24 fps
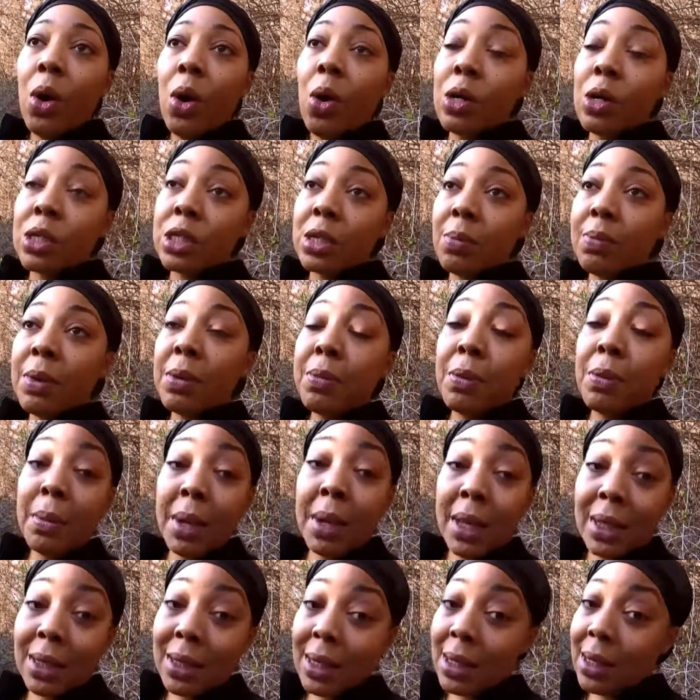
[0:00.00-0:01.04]
Or some people
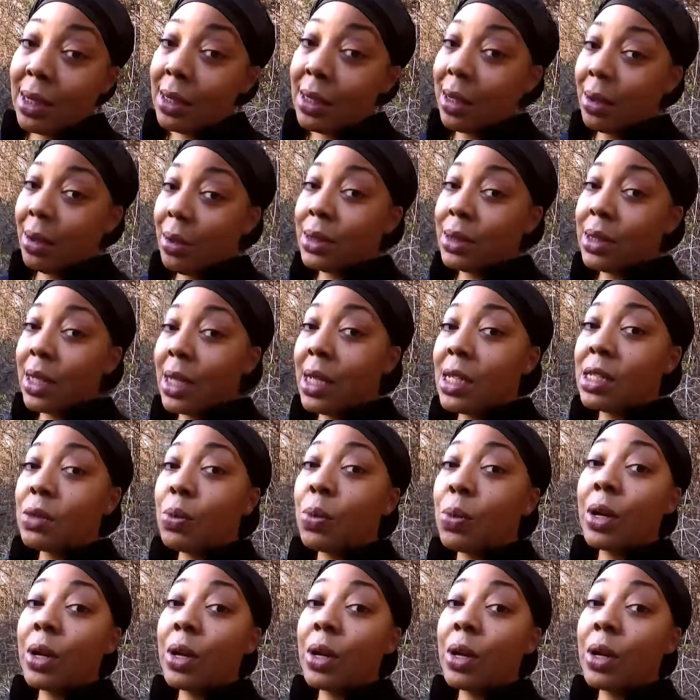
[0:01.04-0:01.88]
might get it nowadays